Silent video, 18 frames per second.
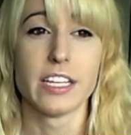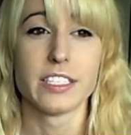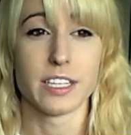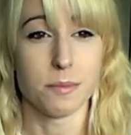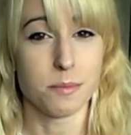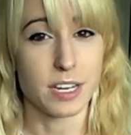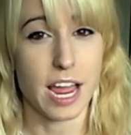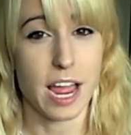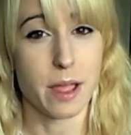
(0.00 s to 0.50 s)

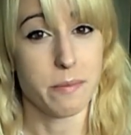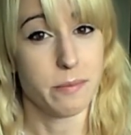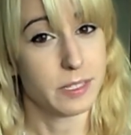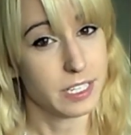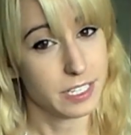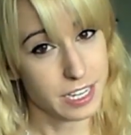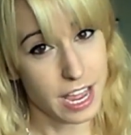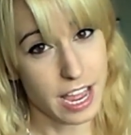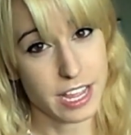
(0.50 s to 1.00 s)

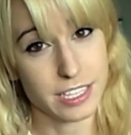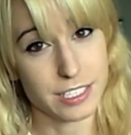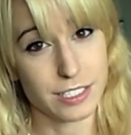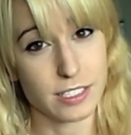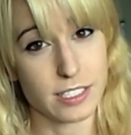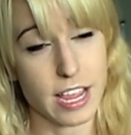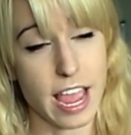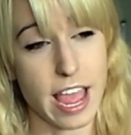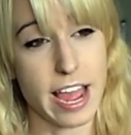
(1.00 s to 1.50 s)
sometimes it does,
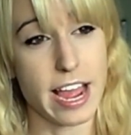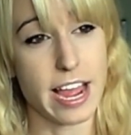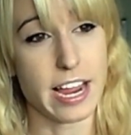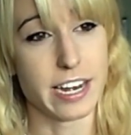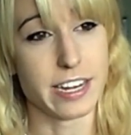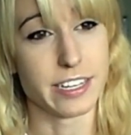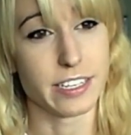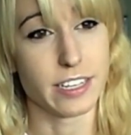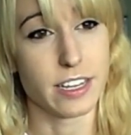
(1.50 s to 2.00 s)

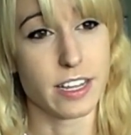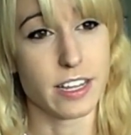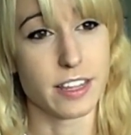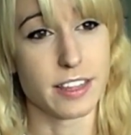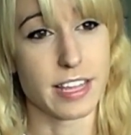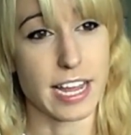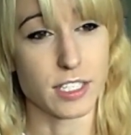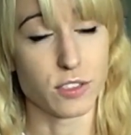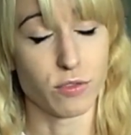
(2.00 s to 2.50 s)
and
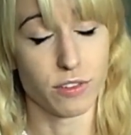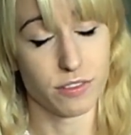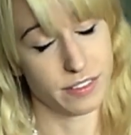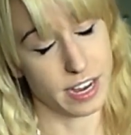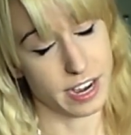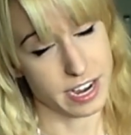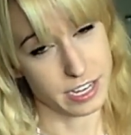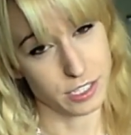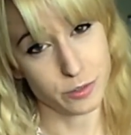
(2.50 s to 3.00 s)
that's for
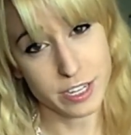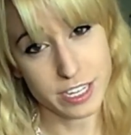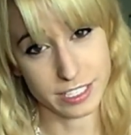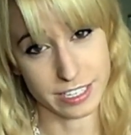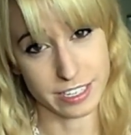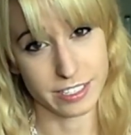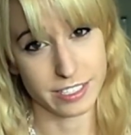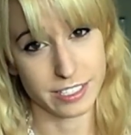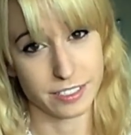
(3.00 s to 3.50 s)
various
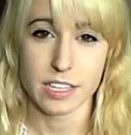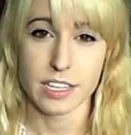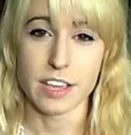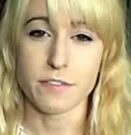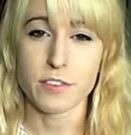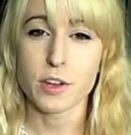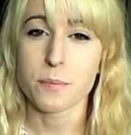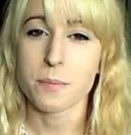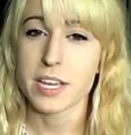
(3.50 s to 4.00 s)
reasons.
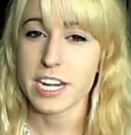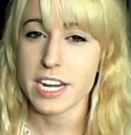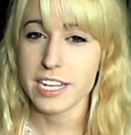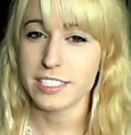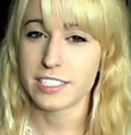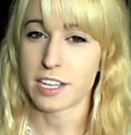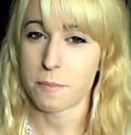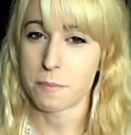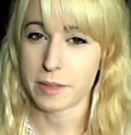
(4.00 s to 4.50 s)
If you're
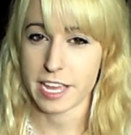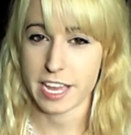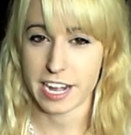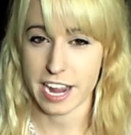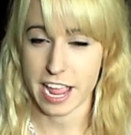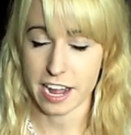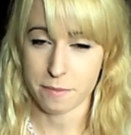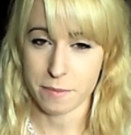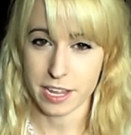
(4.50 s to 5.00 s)
meeting somebody
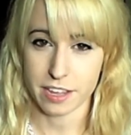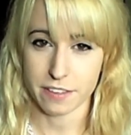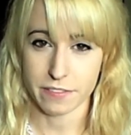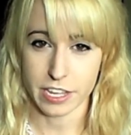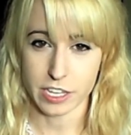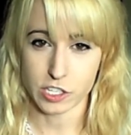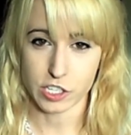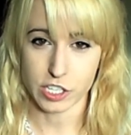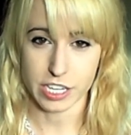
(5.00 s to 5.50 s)
at an anime
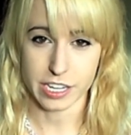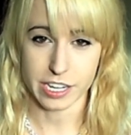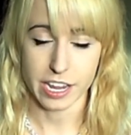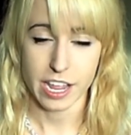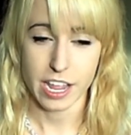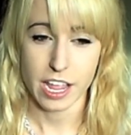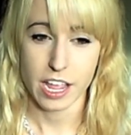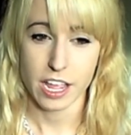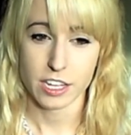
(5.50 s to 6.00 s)
convention,
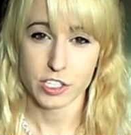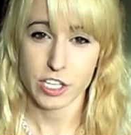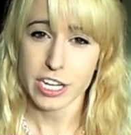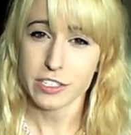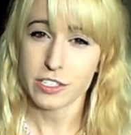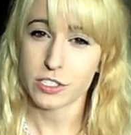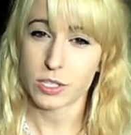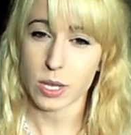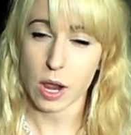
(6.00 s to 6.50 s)

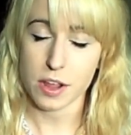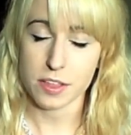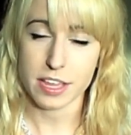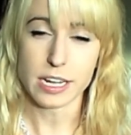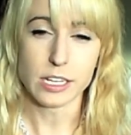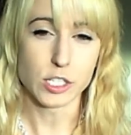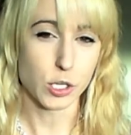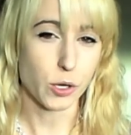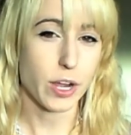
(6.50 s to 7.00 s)
chances are
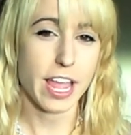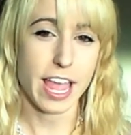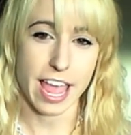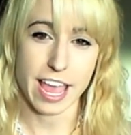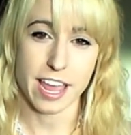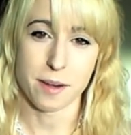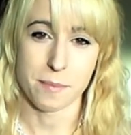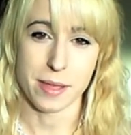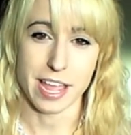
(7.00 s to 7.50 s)
they enjoy
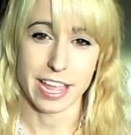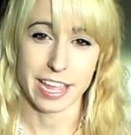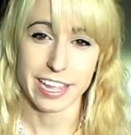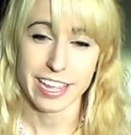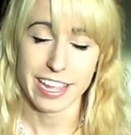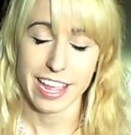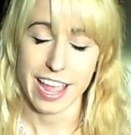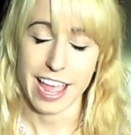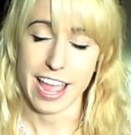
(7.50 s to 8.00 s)
anime
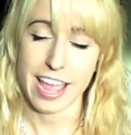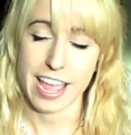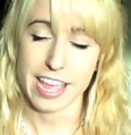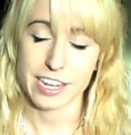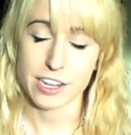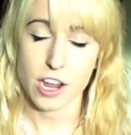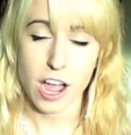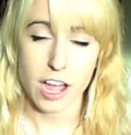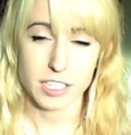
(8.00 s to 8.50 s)

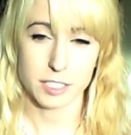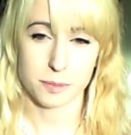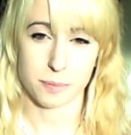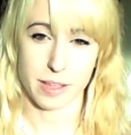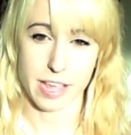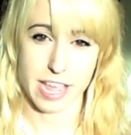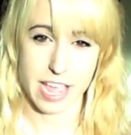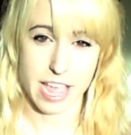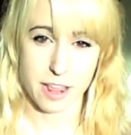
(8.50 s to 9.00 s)
and
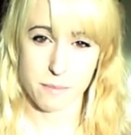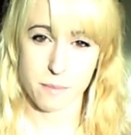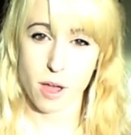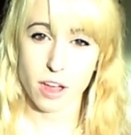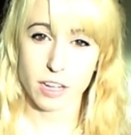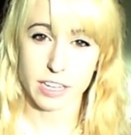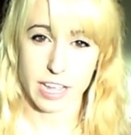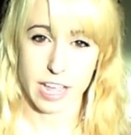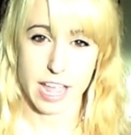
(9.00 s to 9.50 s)
cosplay and
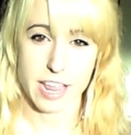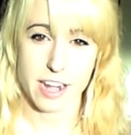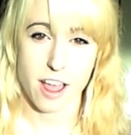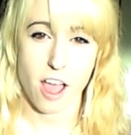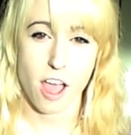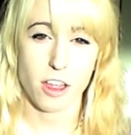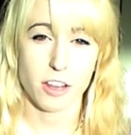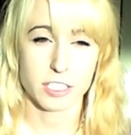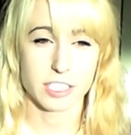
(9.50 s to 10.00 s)
manga, and
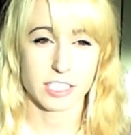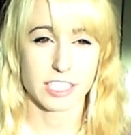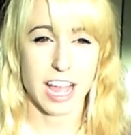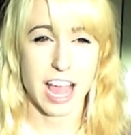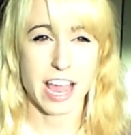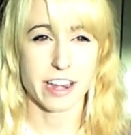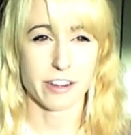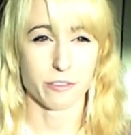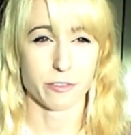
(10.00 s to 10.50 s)
oh
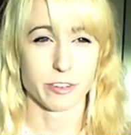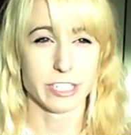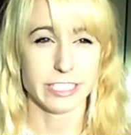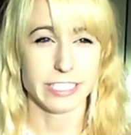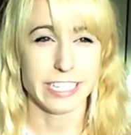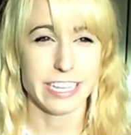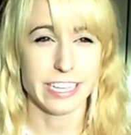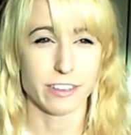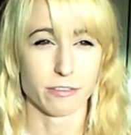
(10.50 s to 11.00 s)
son,
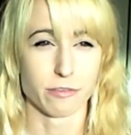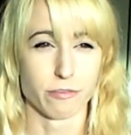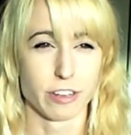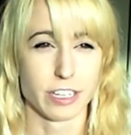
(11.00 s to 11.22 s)
really